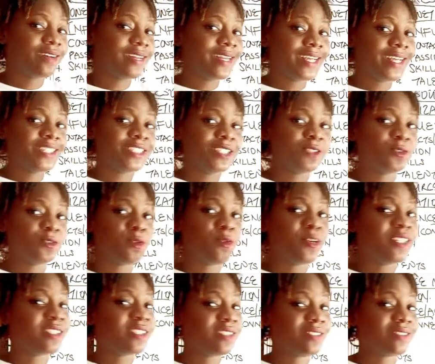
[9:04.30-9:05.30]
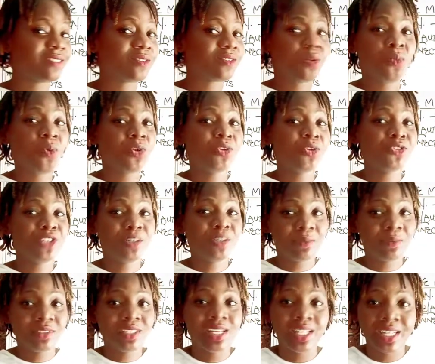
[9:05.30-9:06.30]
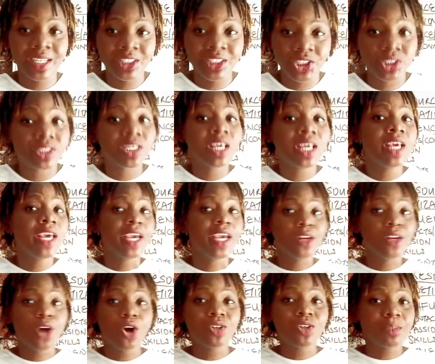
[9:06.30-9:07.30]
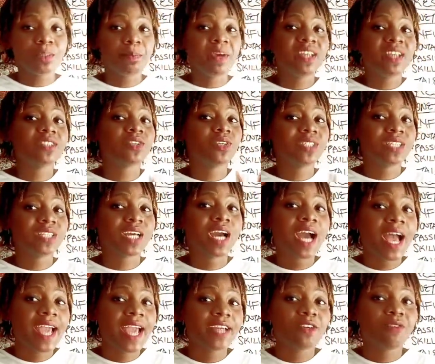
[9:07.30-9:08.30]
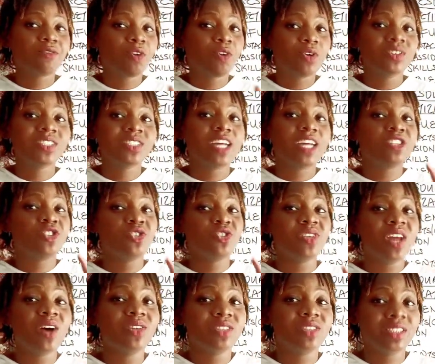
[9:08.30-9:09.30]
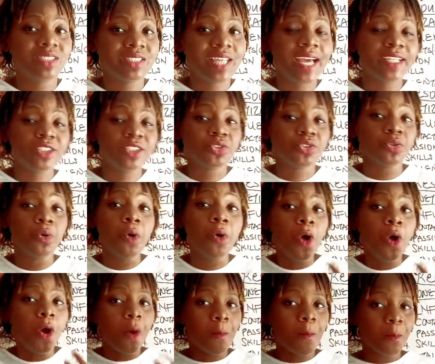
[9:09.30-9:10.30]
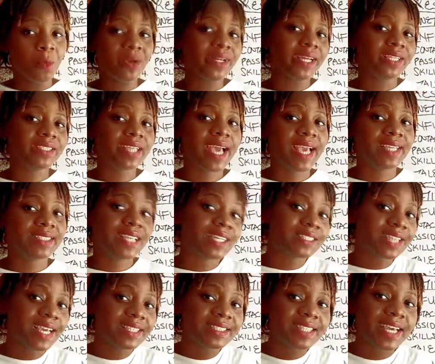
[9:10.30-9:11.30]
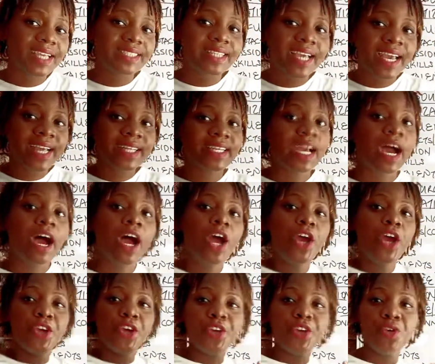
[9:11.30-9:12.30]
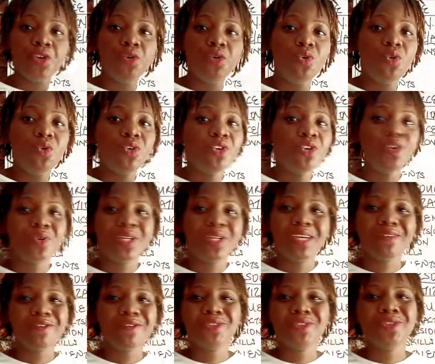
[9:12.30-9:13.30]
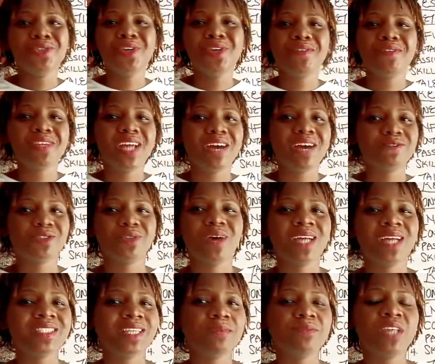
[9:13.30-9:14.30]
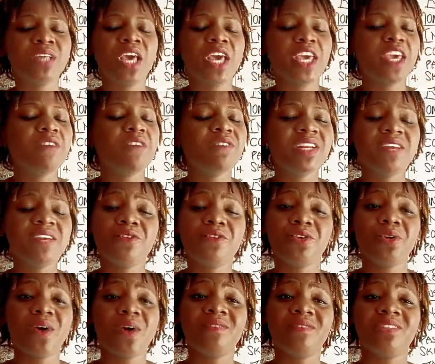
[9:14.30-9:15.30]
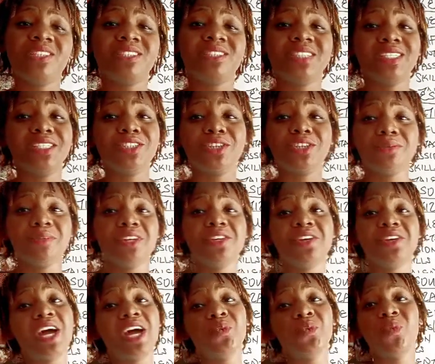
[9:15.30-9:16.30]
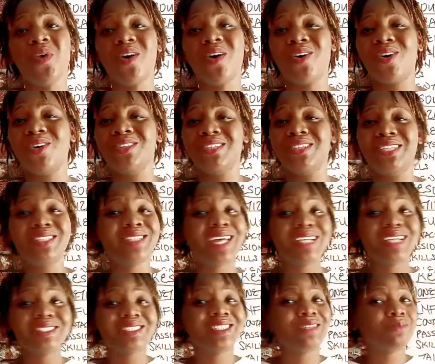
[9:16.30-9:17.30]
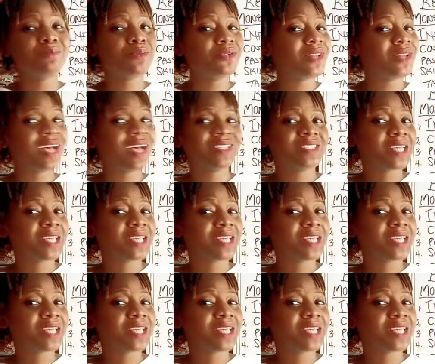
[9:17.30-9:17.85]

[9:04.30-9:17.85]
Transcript: legit or it is 100% legit. It all depends on the kind of contacts you now decide to monetize. As I said earlier, you don't even have to, at times, even if you don't have this thing, it's something you can work on. It's as simple as